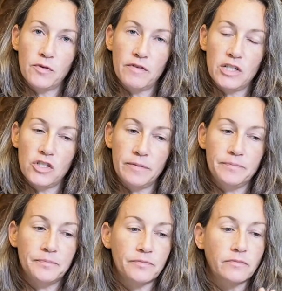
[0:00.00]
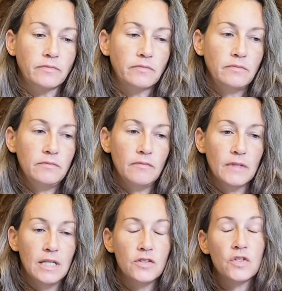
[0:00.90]
Prevention.
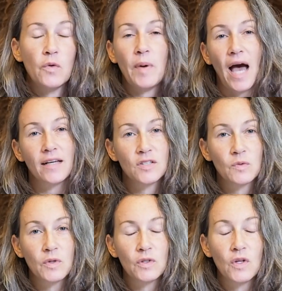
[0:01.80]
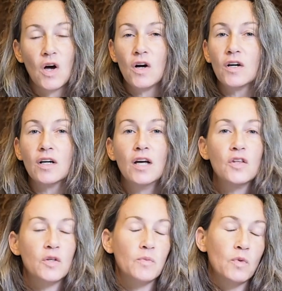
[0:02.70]
So pass the word along.
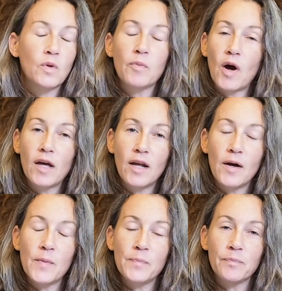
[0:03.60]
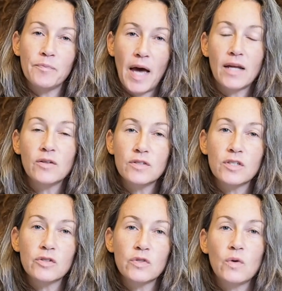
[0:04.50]
The more um, patterns that
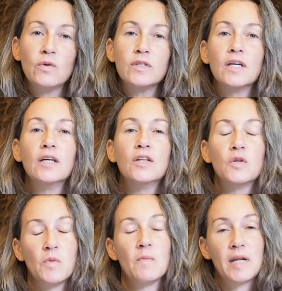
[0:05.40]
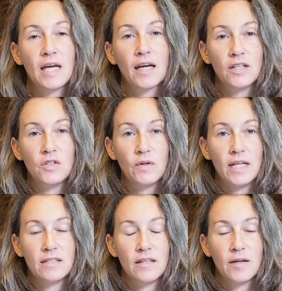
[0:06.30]
are sold, the more money I can
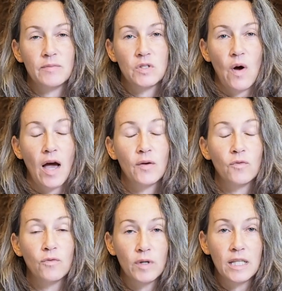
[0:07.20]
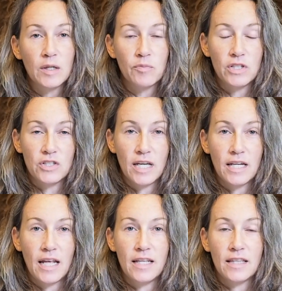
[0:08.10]
donate to them. So I really appreciate
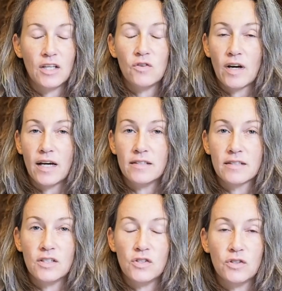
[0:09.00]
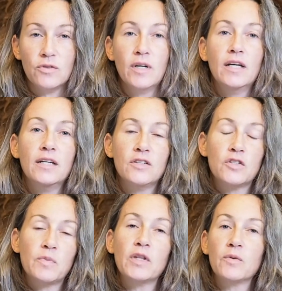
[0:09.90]
anything you guys can do to
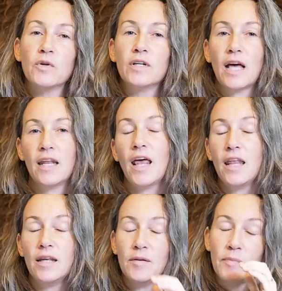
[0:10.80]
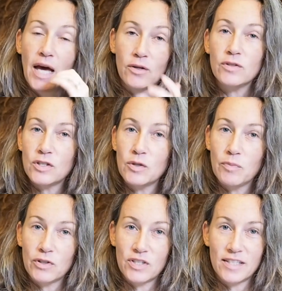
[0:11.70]
spread the word and any patterns that you
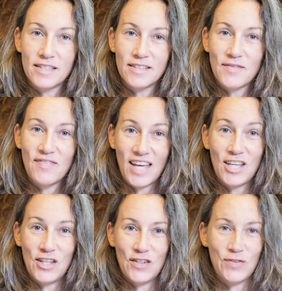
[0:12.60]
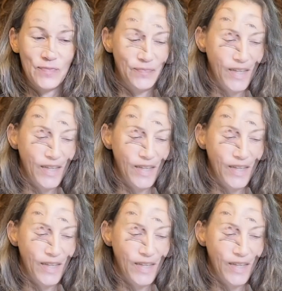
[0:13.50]
purchase. Thank you.